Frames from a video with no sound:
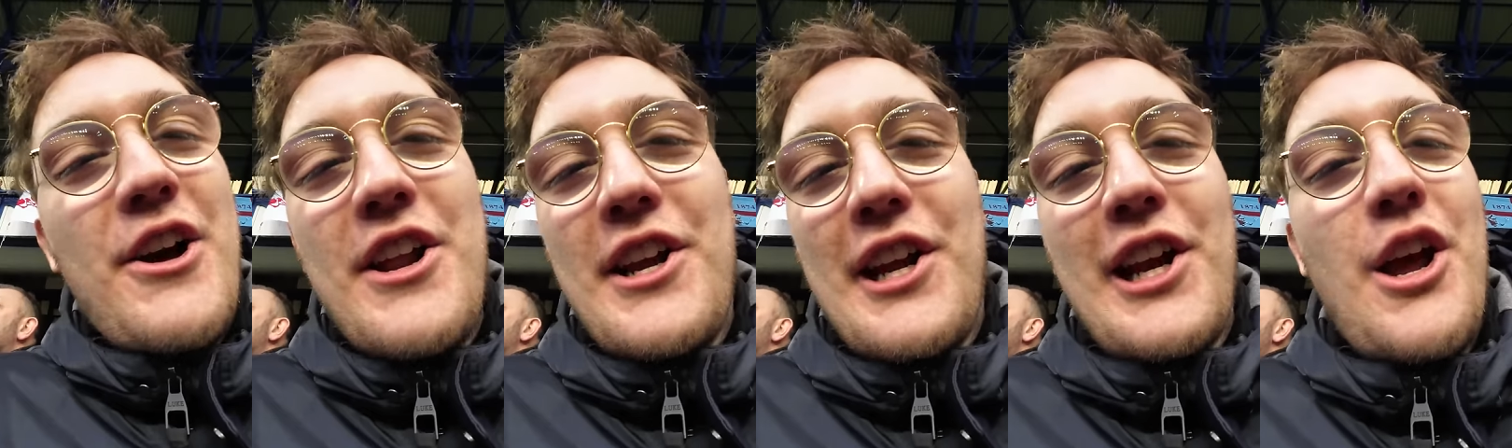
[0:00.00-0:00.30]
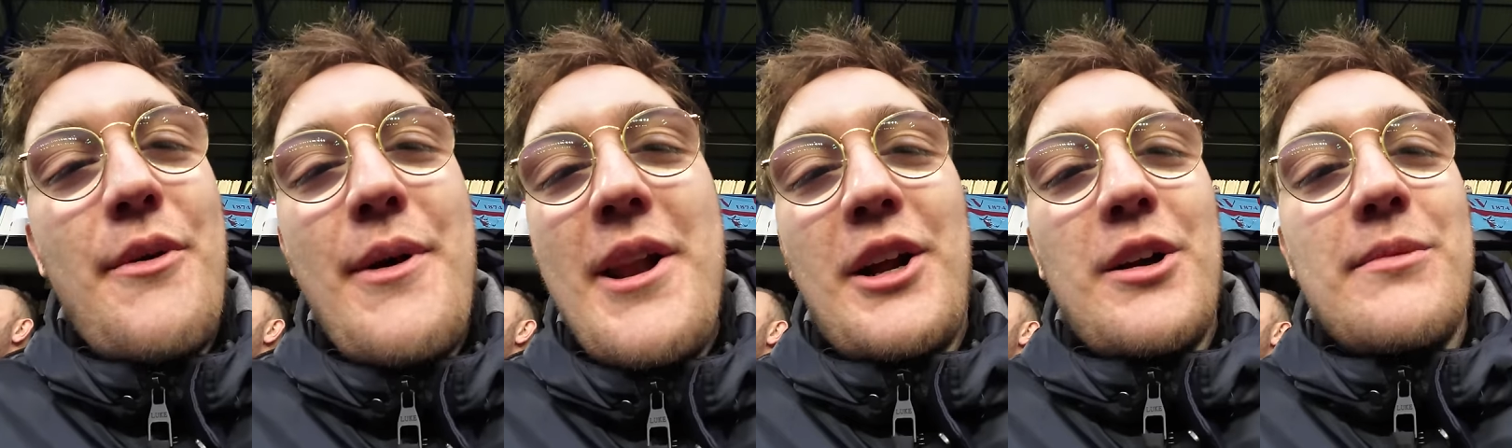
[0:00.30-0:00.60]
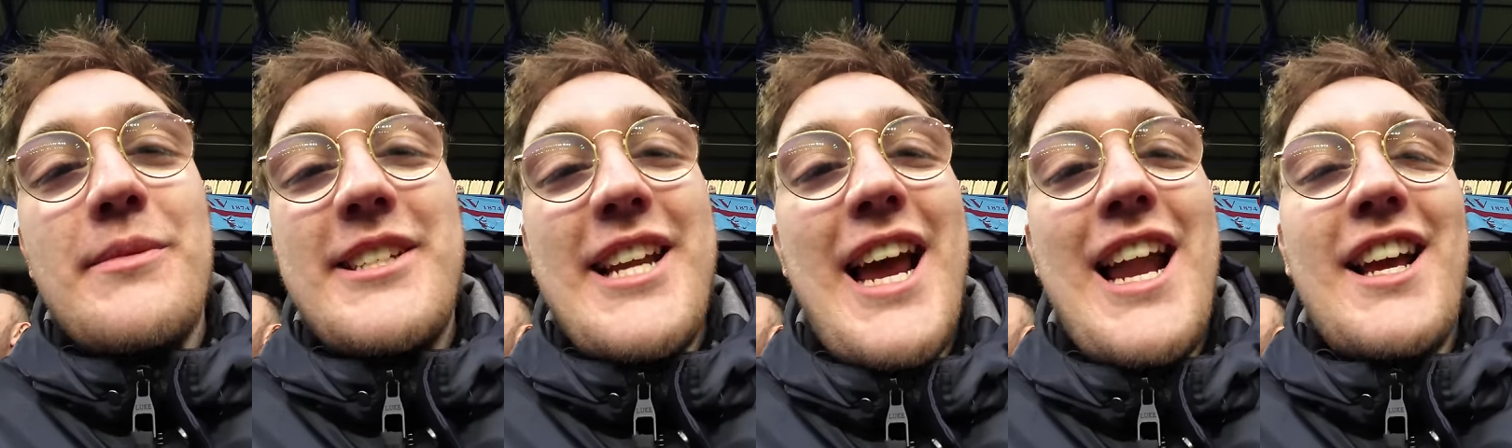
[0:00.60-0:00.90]
got a clue when it
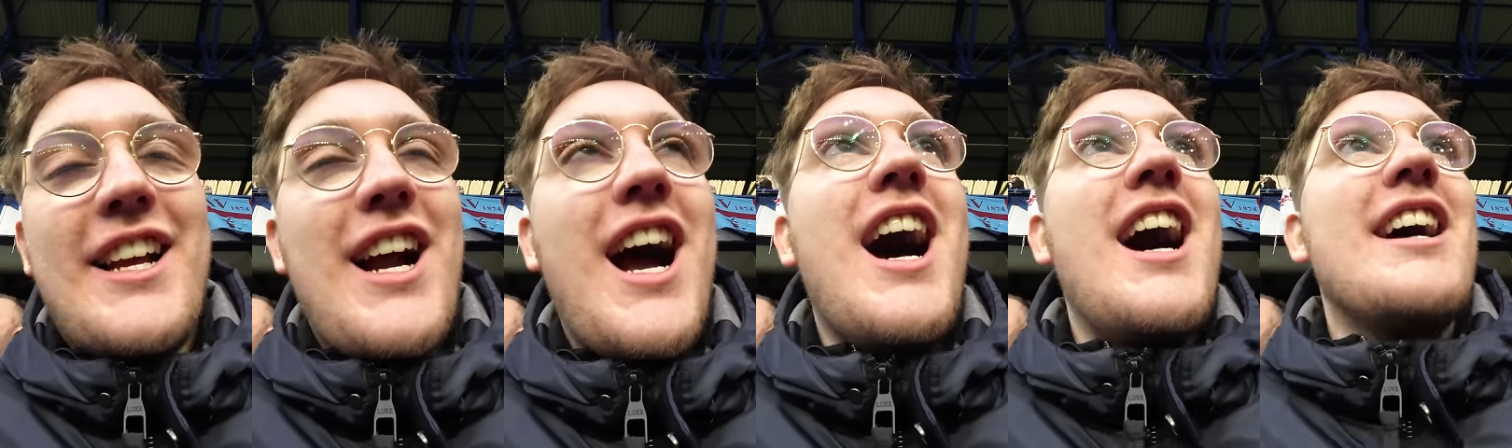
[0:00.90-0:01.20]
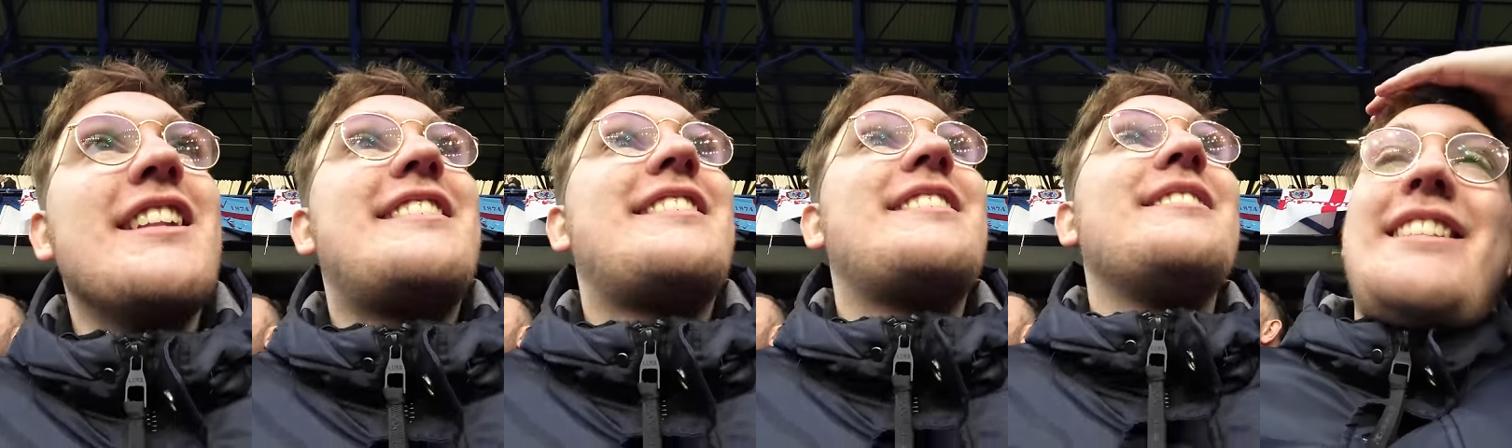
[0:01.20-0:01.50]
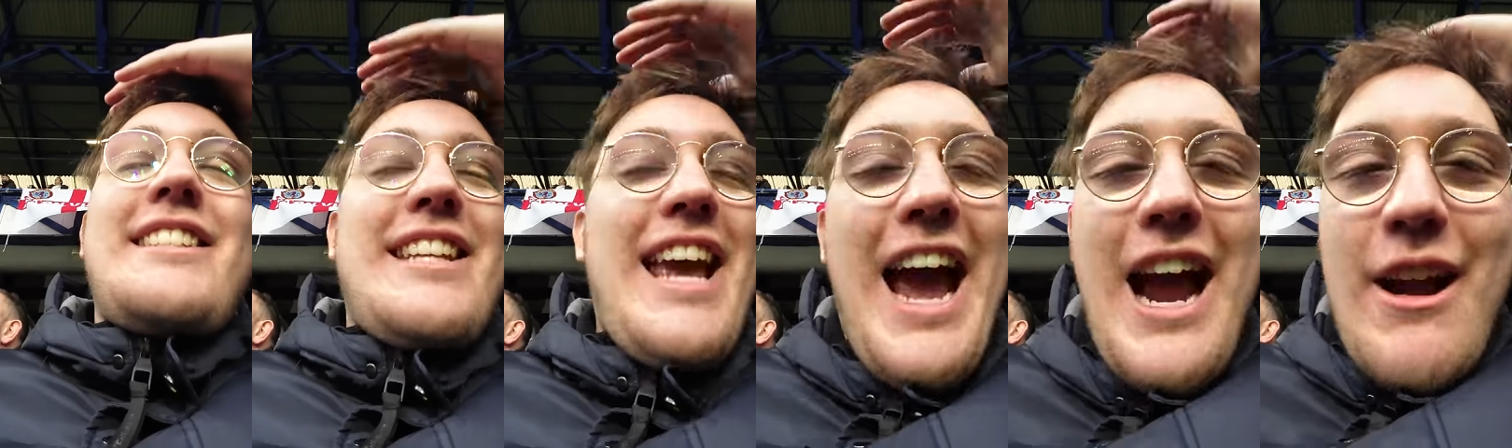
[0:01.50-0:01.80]
comes to yellow cards.
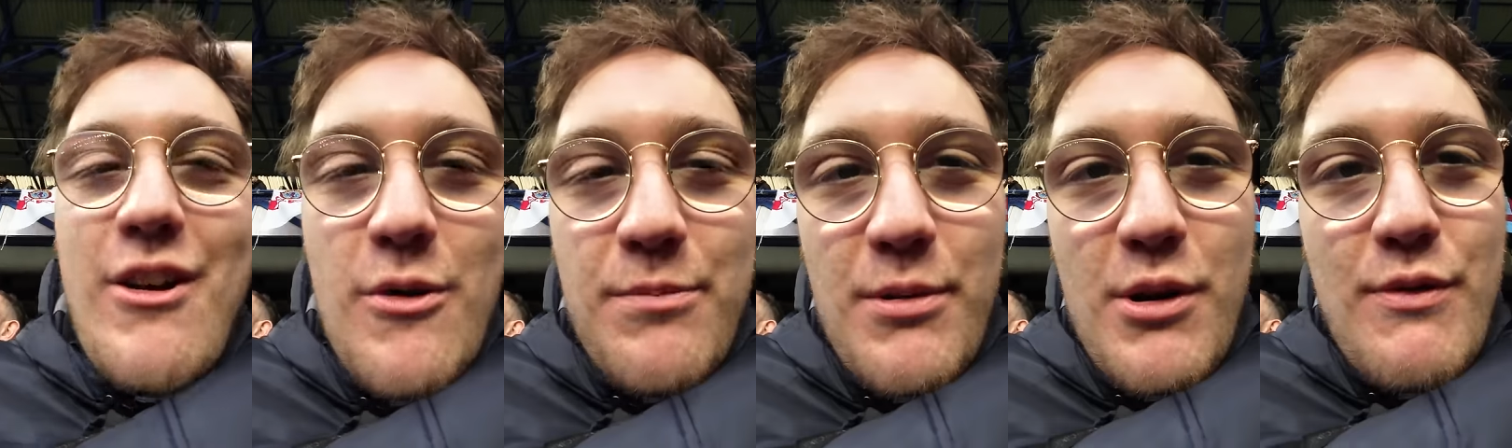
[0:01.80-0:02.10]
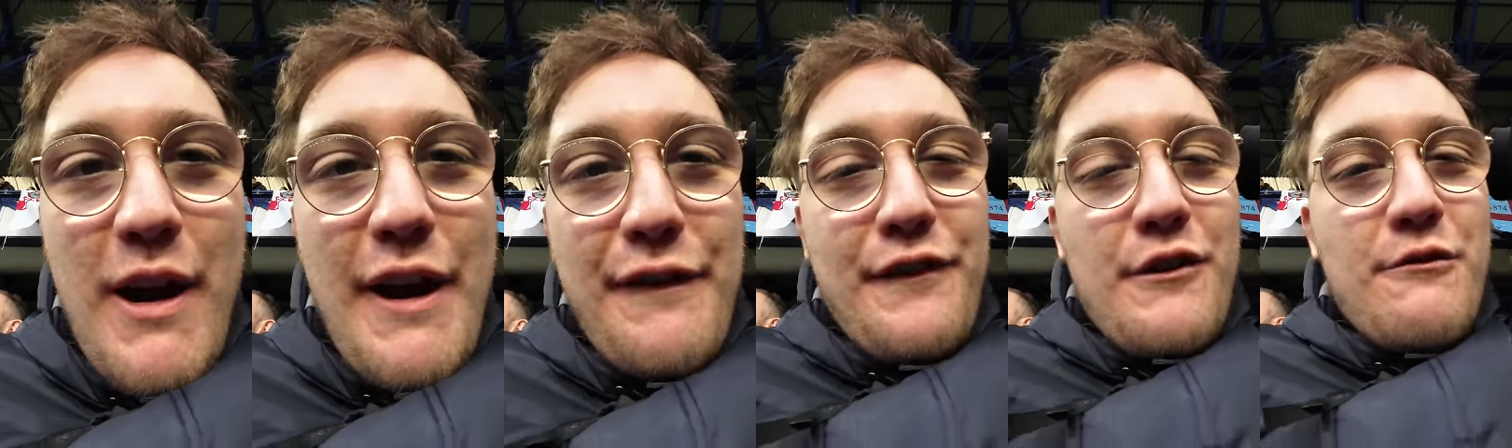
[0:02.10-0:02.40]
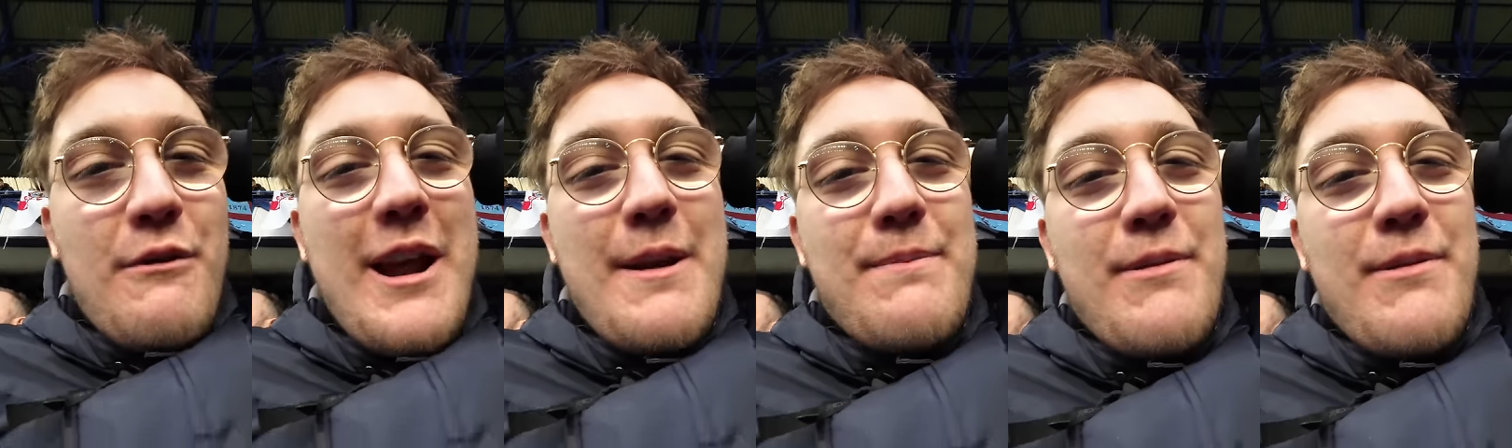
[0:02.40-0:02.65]
Terrible referee,